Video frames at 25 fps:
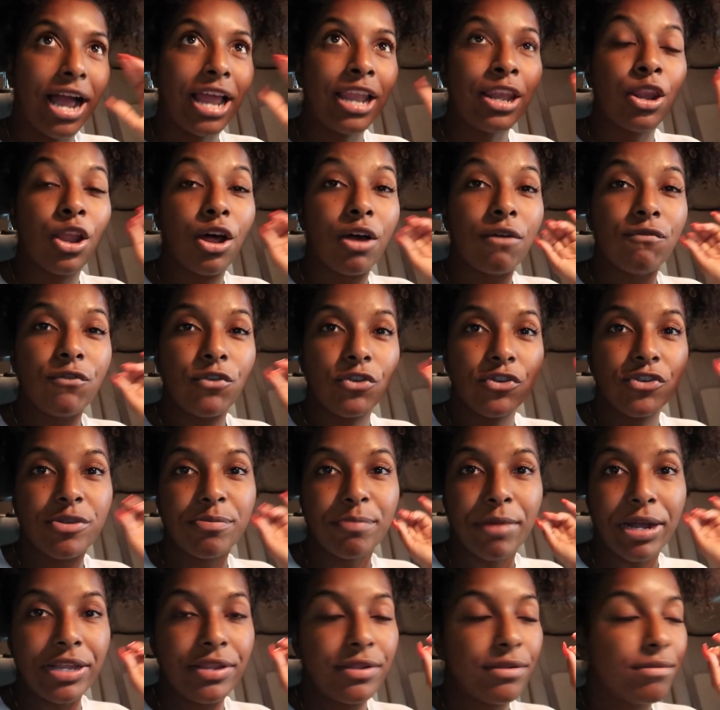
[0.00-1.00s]
I love their this
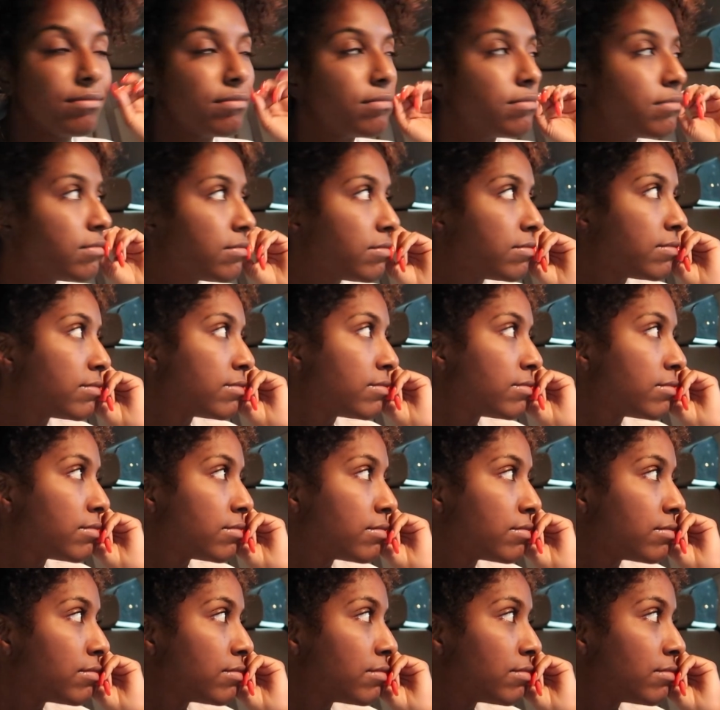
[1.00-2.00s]
gas pump slow as
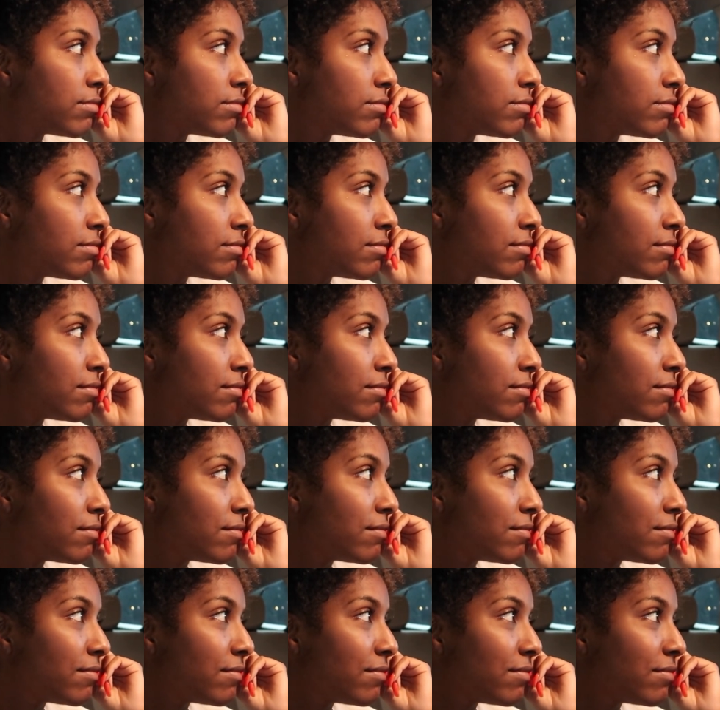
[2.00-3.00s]
hell. I'm about to cut it
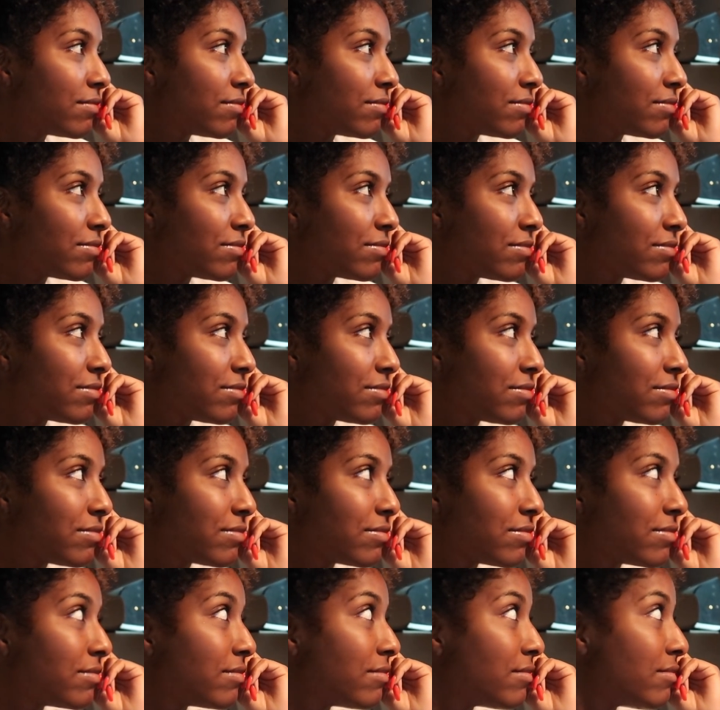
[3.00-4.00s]
off. It's on
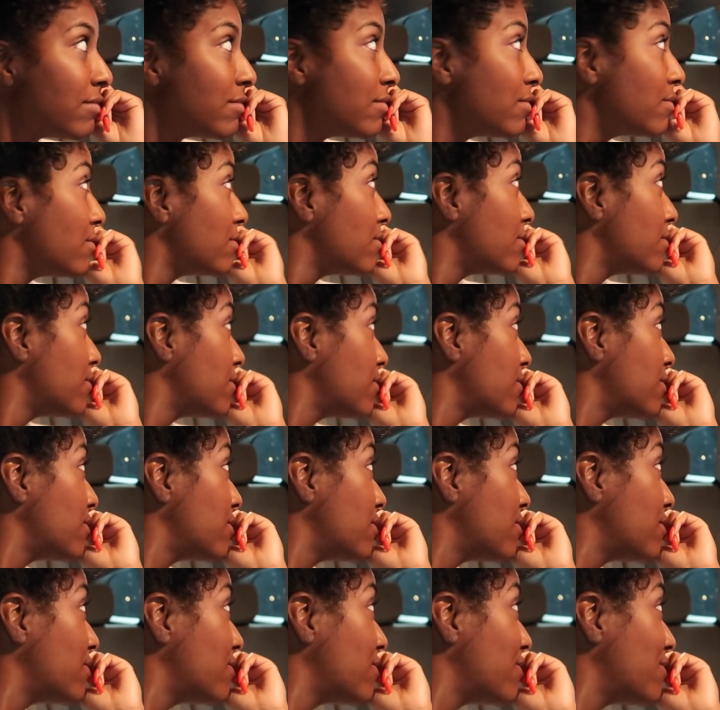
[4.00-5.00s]
three dollars
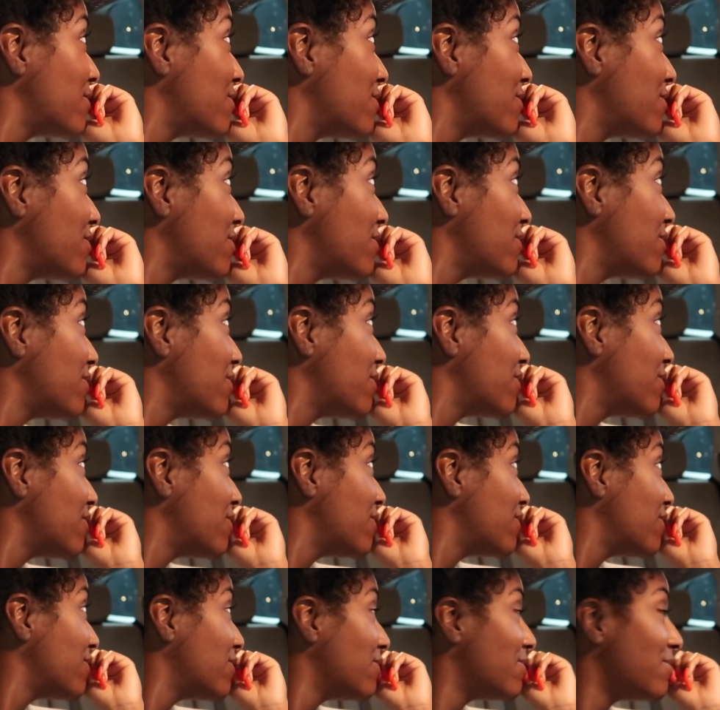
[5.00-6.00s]
twenty something
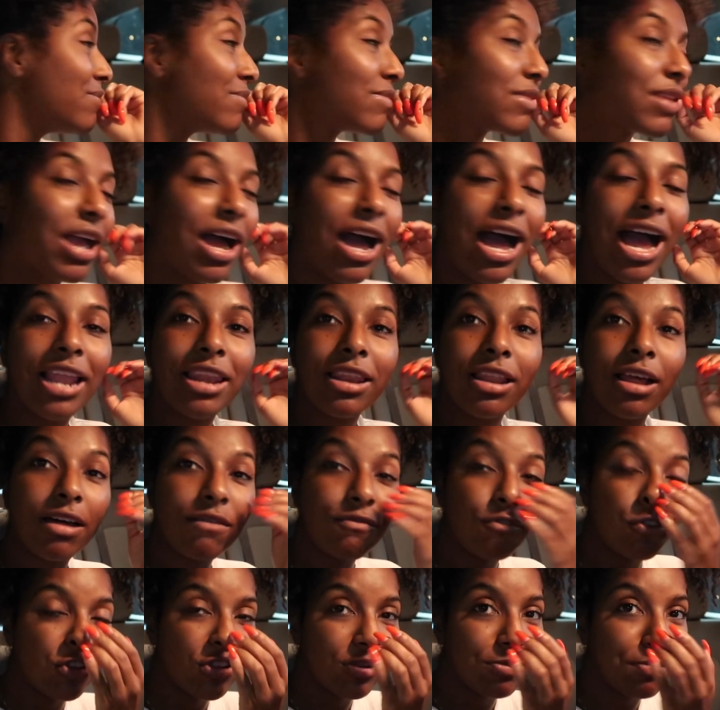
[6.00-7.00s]
cents. I
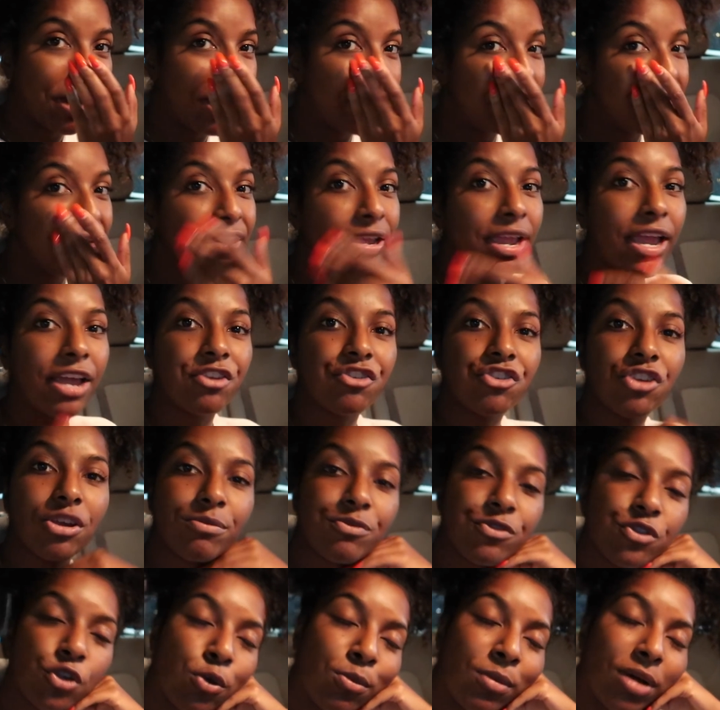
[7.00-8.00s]
love their spicy ketchup
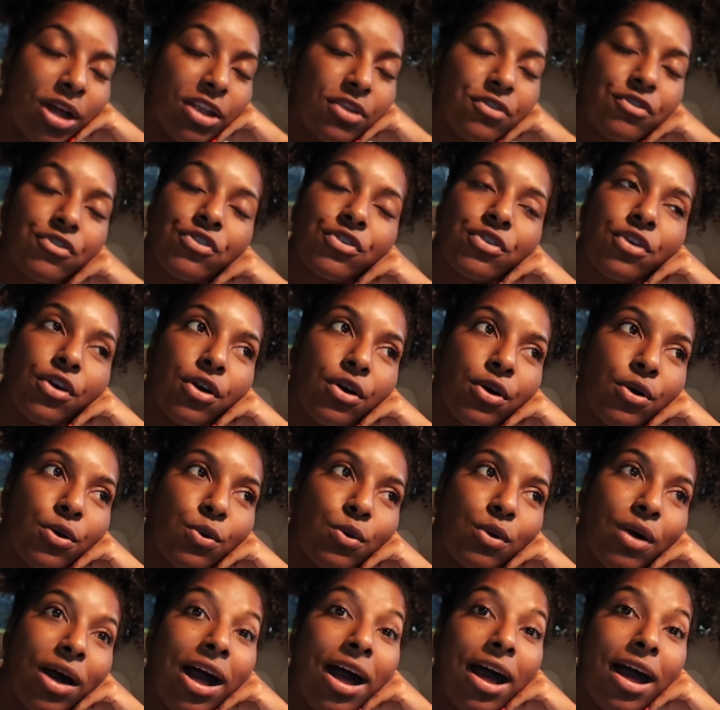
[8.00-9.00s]
so much,
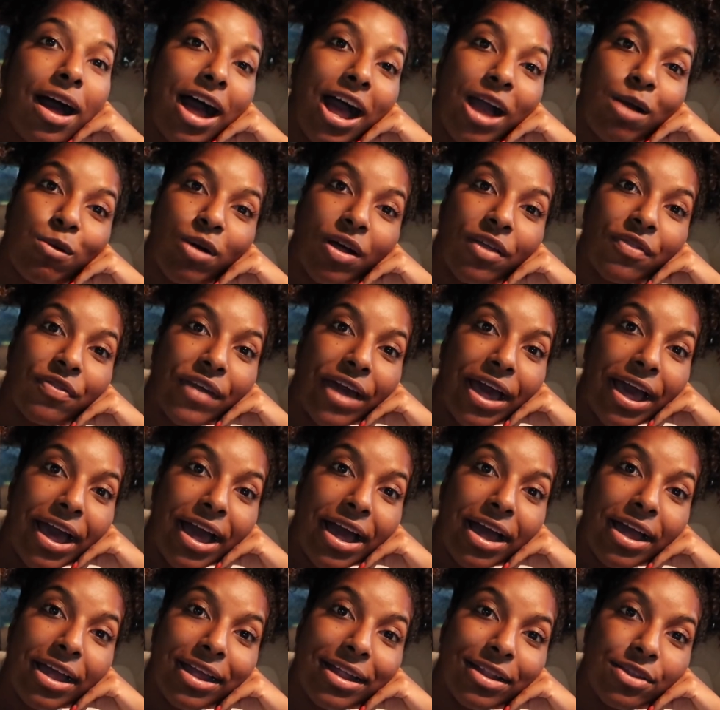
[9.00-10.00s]
so I want
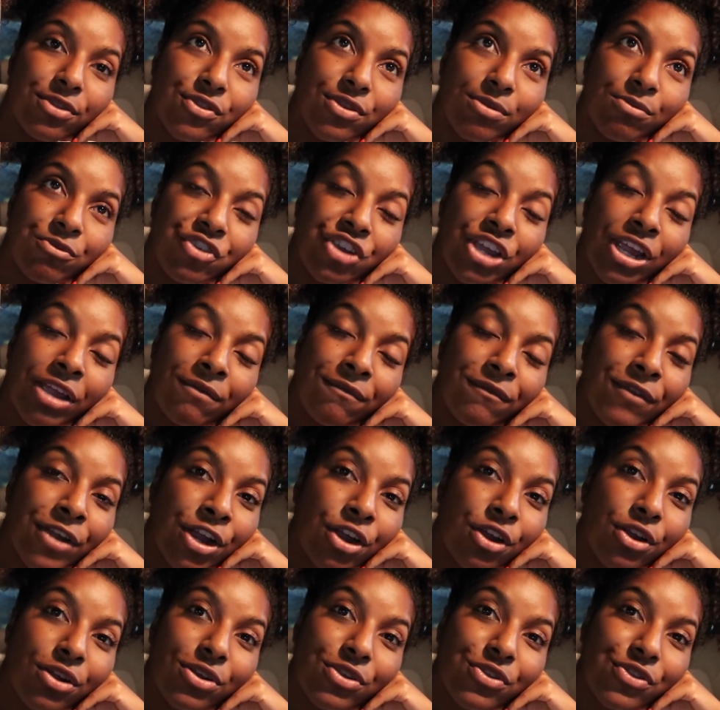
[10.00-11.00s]
that and some chicken
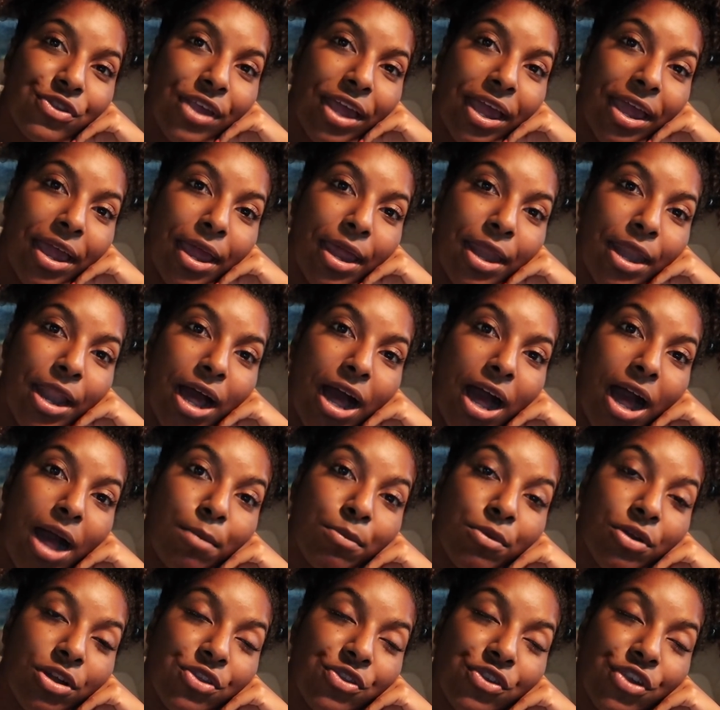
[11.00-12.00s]
fingers and
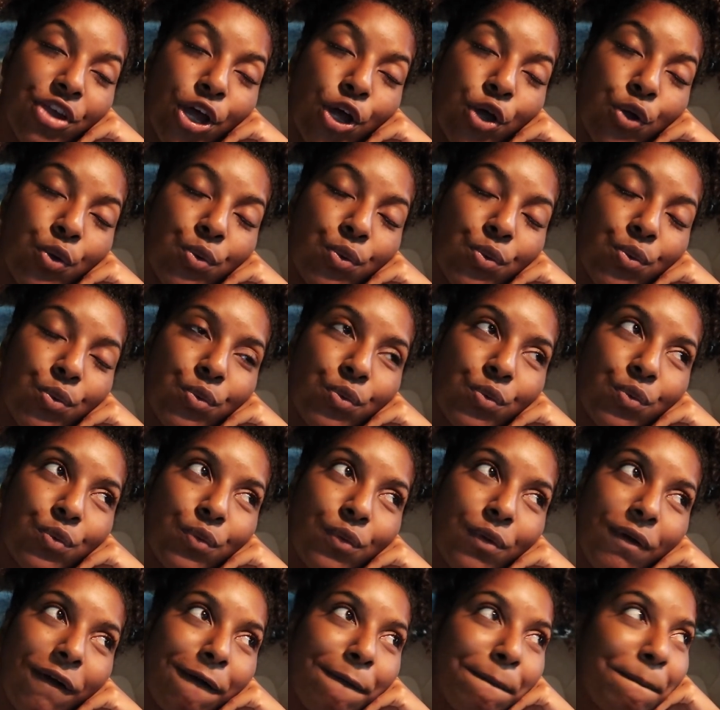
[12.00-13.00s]
I'm good to
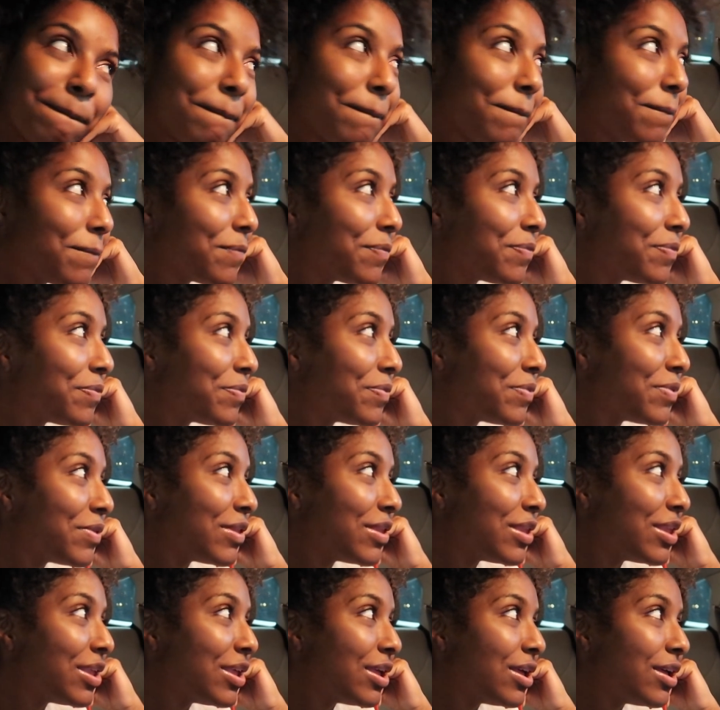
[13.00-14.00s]
go. She's
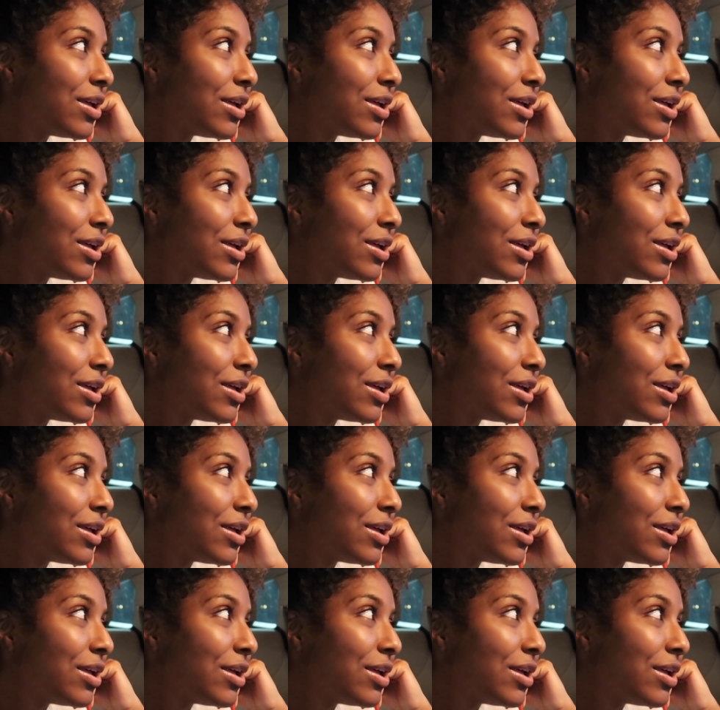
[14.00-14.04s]
pregnant.